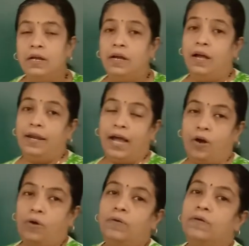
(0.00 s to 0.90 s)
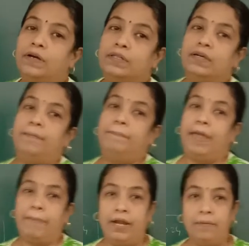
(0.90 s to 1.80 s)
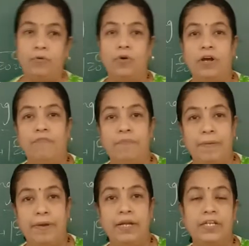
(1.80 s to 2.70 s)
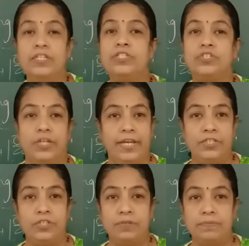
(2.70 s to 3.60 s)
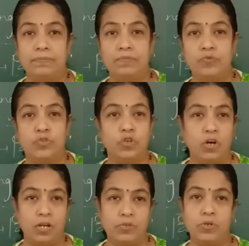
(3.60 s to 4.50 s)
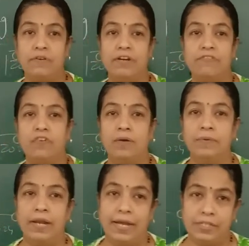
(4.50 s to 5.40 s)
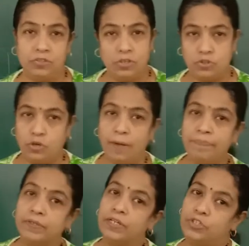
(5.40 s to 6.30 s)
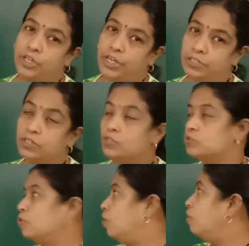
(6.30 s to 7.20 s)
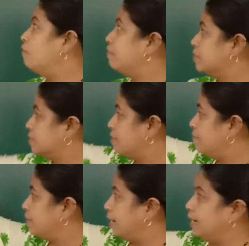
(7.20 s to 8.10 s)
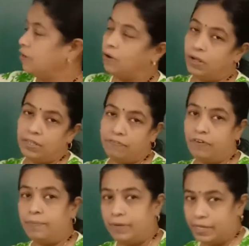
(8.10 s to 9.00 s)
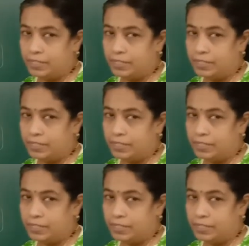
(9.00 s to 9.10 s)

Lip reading: Now the payment mode of payment is changed, so also our formula is also changed. So first I will write all the formulas